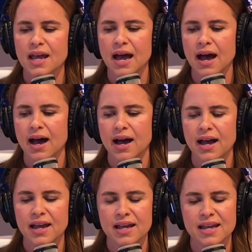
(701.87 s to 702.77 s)

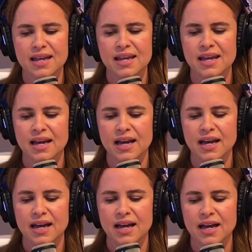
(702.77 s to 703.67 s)
I
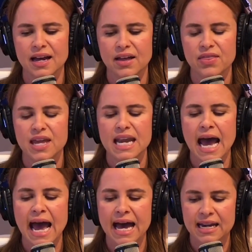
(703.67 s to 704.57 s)
then
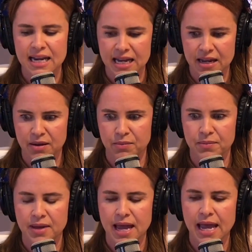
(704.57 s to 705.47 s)
had
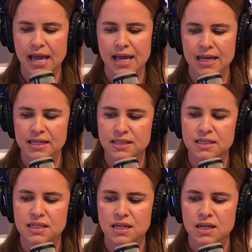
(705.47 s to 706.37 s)
him
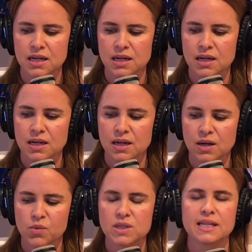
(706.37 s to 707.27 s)
and
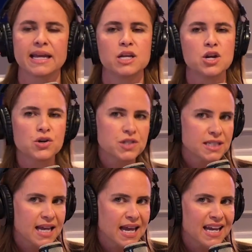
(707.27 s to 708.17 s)
was like
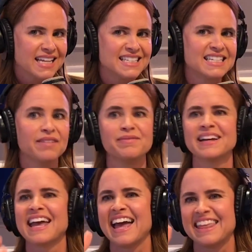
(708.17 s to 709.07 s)
nursing and stuff.
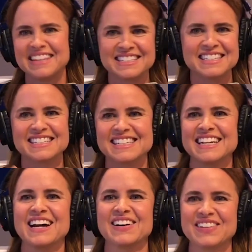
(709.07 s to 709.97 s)
McKay, this is,
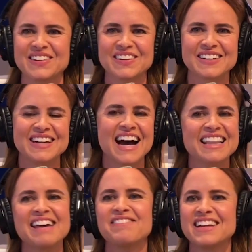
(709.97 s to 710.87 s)
you're not
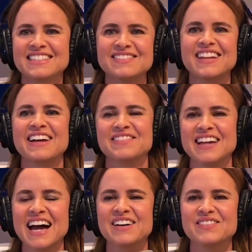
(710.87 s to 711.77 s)
in that phase of life
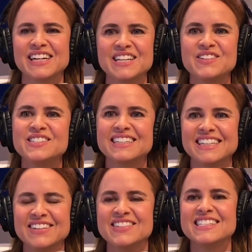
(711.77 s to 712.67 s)
yet, but
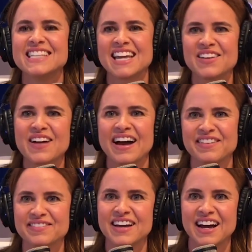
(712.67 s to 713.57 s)
you did say you
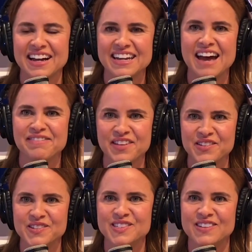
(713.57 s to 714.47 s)
have
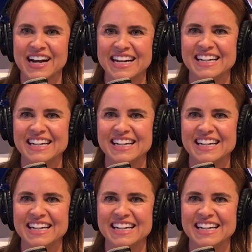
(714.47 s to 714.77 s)
nephews, right?